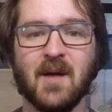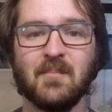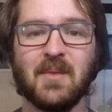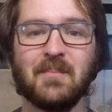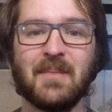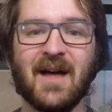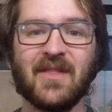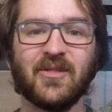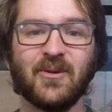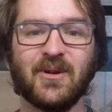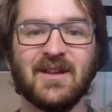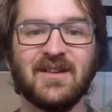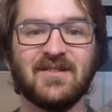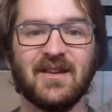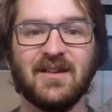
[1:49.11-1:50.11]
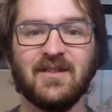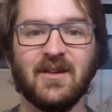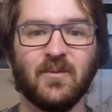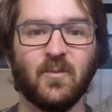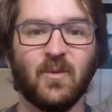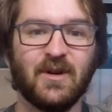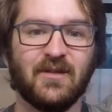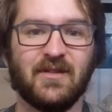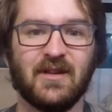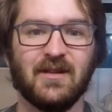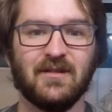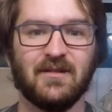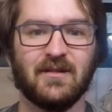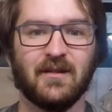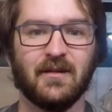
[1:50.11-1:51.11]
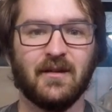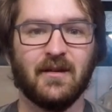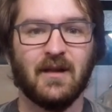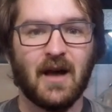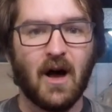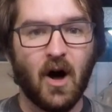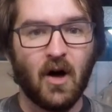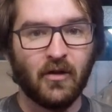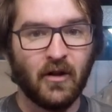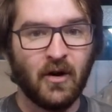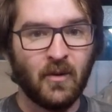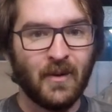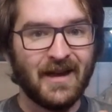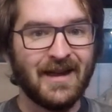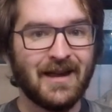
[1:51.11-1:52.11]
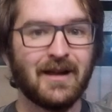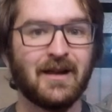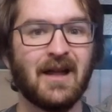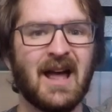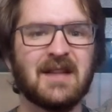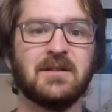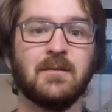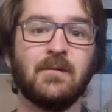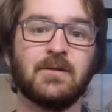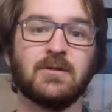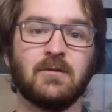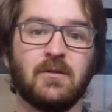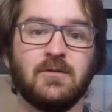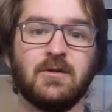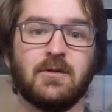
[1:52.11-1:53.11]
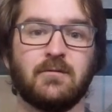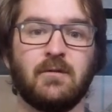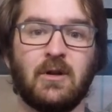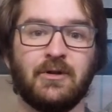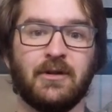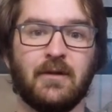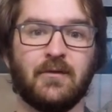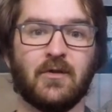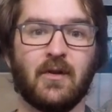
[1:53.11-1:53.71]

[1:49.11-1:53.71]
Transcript: But Bathornis isn't one of these. Although it and some of its closest relatives,